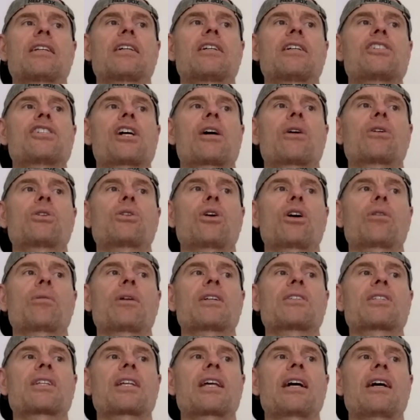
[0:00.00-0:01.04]
and Jarod, talk
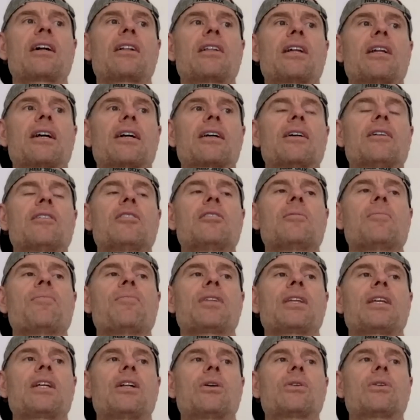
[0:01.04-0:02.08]
about scale, like,
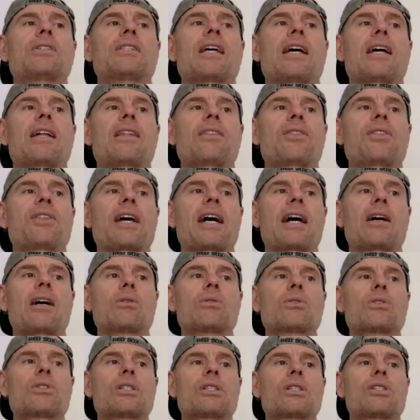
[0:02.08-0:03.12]
you know,
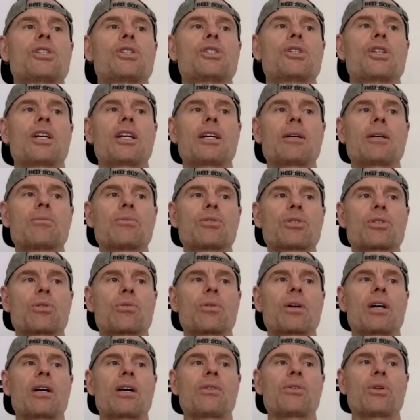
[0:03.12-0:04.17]
10,000 gyms
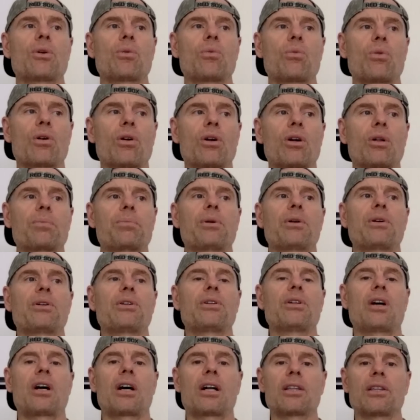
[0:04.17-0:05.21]
around the world
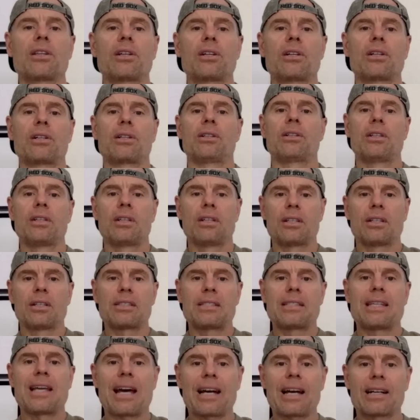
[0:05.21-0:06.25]
putting on little
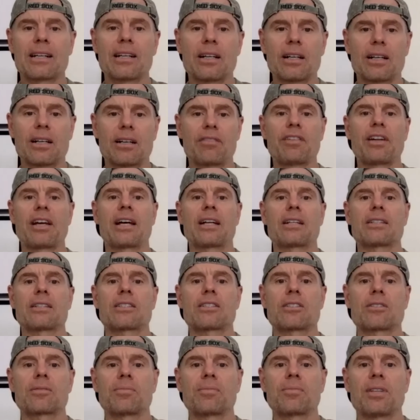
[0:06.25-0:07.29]
DEKA
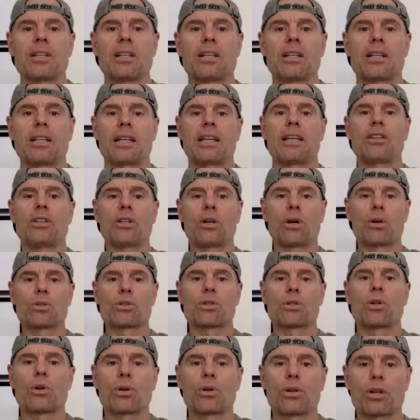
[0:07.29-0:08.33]
events in those
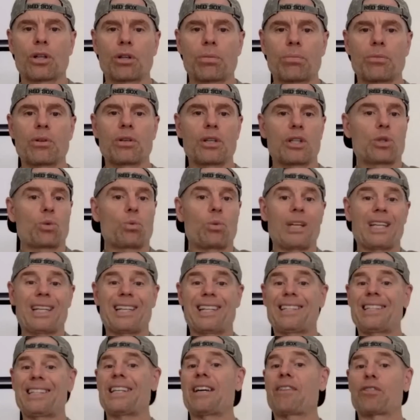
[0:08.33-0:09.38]
local communities. We
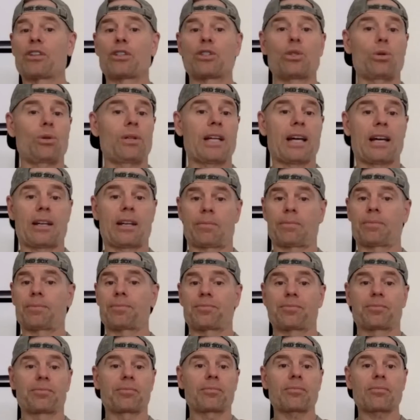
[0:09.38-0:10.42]
could never do that
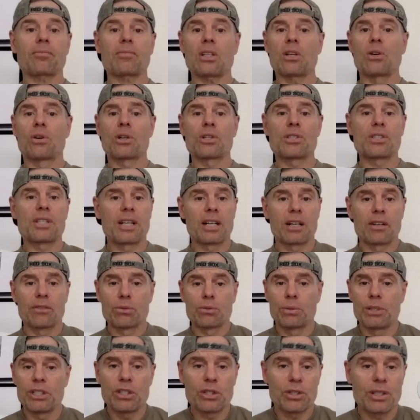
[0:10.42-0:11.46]
ourselves.
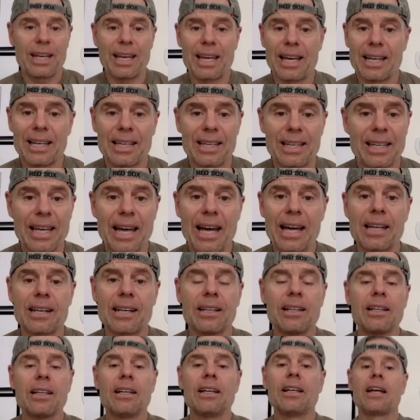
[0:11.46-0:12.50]
We just can't get
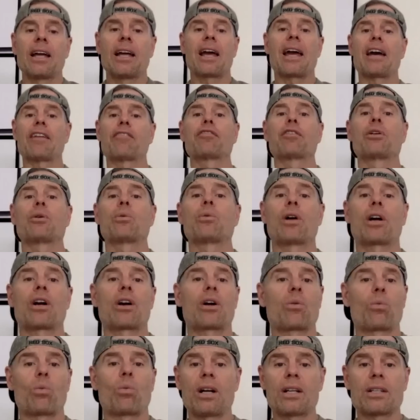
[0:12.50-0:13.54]
everywhere
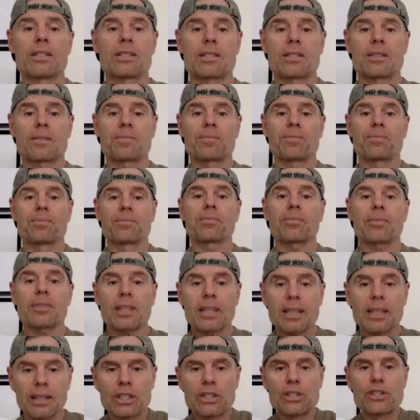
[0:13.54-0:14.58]
at once.
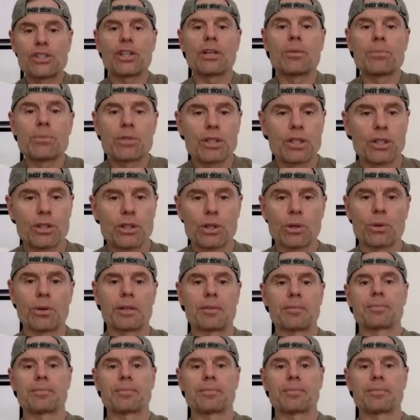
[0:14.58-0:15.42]
The gyms can do it.